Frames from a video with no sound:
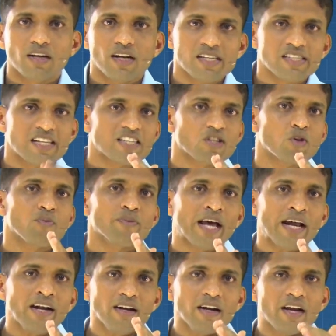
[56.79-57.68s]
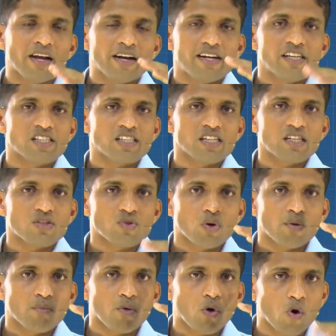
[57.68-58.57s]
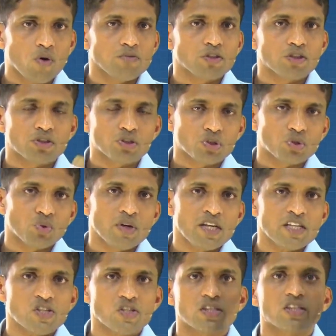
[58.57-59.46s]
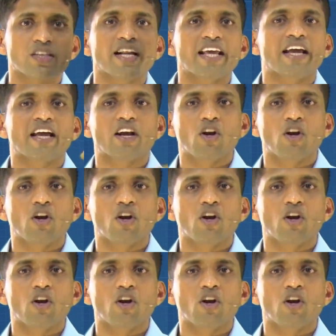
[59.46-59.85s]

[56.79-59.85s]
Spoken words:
let's assume that distance from home to school is 3